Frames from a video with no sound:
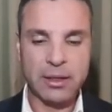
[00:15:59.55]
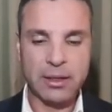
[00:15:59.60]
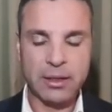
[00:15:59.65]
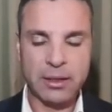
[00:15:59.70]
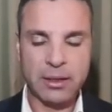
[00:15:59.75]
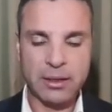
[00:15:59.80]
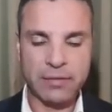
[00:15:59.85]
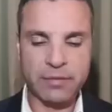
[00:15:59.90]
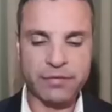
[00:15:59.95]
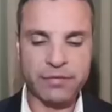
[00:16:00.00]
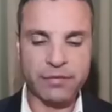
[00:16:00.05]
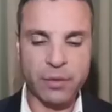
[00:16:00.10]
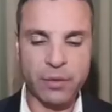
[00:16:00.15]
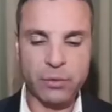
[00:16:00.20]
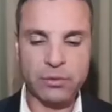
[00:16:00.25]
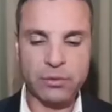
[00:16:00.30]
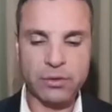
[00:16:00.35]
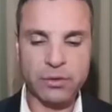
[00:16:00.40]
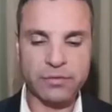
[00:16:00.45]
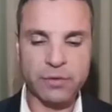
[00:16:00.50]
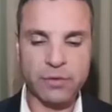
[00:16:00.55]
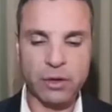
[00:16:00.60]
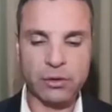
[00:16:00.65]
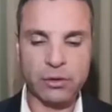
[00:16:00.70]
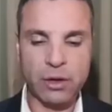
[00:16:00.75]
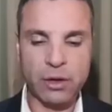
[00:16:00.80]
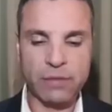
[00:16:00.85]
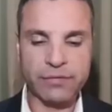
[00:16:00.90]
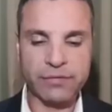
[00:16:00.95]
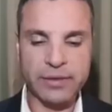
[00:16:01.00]
in a vote of
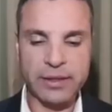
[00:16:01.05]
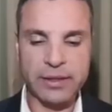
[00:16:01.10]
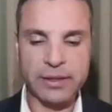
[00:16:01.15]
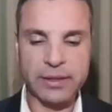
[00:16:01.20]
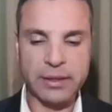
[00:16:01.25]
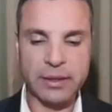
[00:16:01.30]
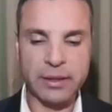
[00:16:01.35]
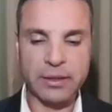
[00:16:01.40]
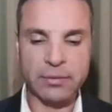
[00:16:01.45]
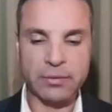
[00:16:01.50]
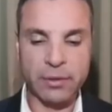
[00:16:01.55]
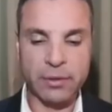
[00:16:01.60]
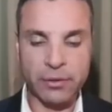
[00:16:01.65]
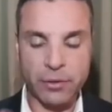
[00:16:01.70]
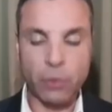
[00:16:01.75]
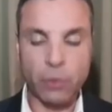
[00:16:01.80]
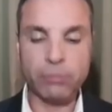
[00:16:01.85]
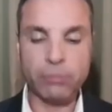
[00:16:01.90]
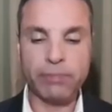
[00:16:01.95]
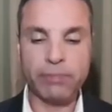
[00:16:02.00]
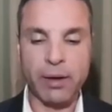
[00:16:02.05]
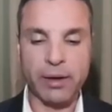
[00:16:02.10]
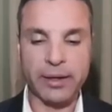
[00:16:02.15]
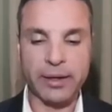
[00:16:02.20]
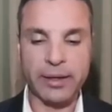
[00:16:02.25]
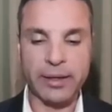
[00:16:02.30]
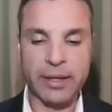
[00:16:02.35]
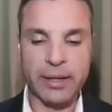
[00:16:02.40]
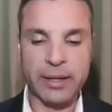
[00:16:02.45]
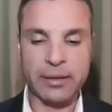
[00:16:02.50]
non-confidence in her own
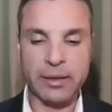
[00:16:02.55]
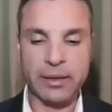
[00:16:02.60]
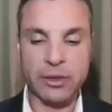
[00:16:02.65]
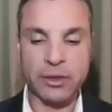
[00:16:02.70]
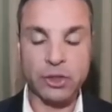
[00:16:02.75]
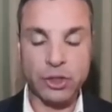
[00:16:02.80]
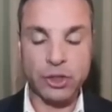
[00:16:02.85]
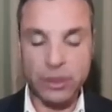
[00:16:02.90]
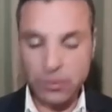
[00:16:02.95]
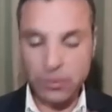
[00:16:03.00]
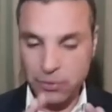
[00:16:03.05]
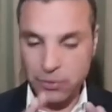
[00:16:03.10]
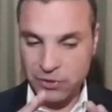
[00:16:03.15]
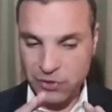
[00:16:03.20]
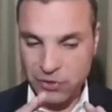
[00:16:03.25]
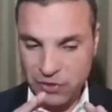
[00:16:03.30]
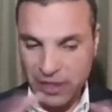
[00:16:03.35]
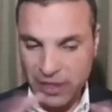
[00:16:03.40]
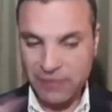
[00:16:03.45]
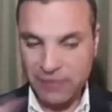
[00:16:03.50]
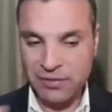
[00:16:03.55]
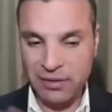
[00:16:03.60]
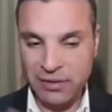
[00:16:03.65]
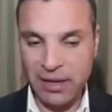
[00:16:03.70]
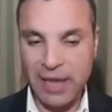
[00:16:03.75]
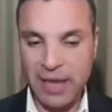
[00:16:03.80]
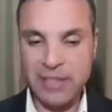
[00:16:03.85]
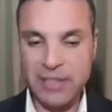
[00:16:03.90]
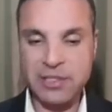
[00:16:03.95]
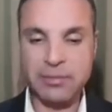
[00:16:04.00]
party, and she was saved the
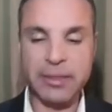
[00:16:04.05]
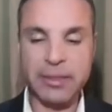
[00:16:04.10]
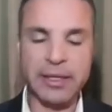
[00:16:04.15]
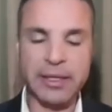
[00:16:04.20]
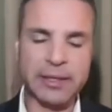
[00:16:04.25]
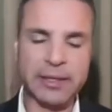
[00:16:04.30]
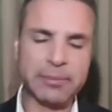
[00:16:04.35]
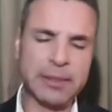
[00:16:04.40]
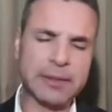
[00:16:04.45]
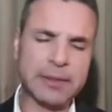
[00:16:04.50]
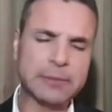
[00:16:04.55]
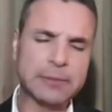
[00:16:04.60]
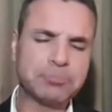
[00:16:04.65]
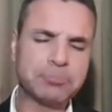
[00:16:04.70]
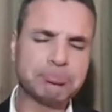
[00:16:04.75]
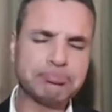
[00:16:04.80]
last minute, but